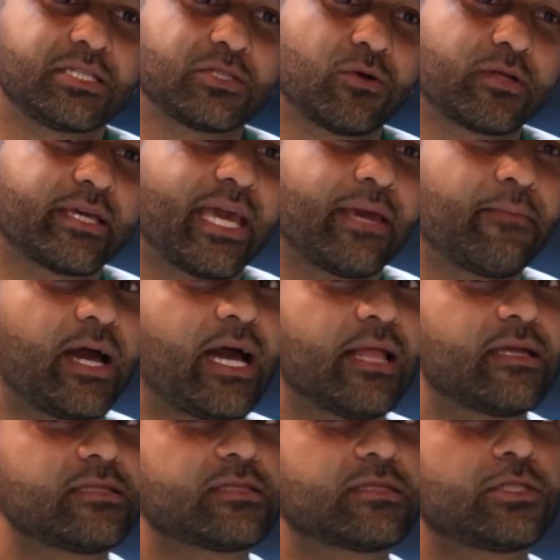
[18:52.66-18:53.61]
She's going to Cayman
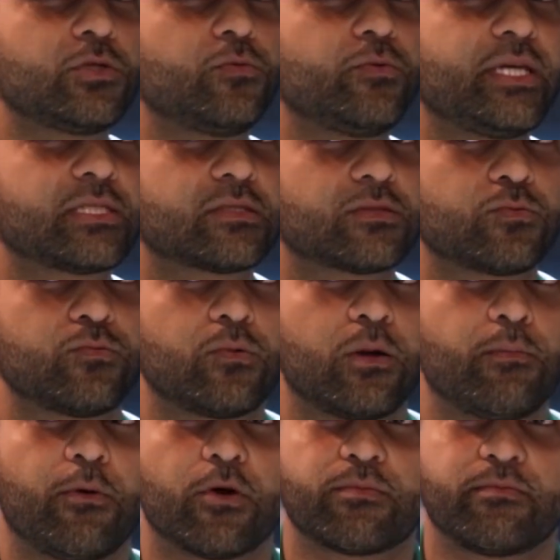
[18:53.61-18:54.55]
Islands. 2 weeks
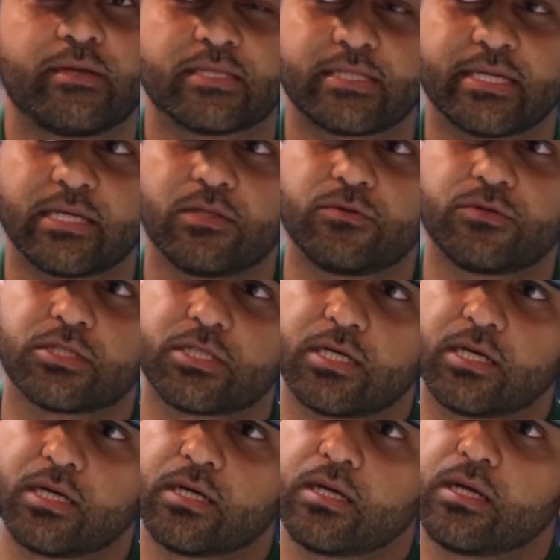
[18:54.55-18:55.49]
we'll both be in St.
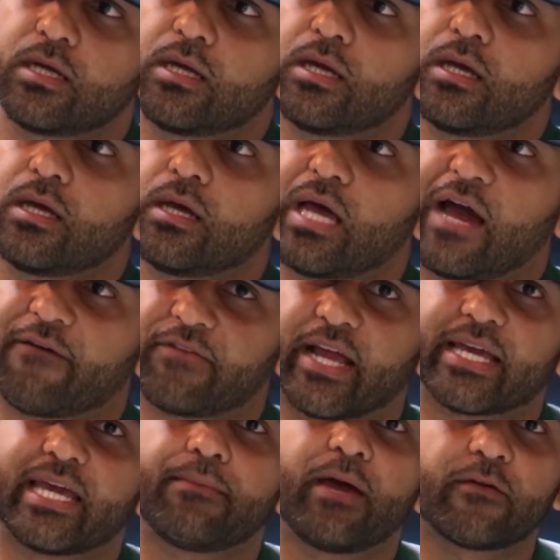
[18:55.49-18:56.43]
Lucia.
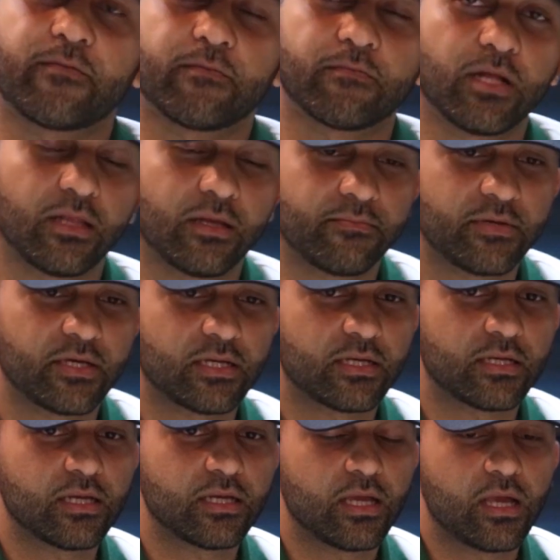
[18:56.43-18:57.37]
After I get back from Colombia.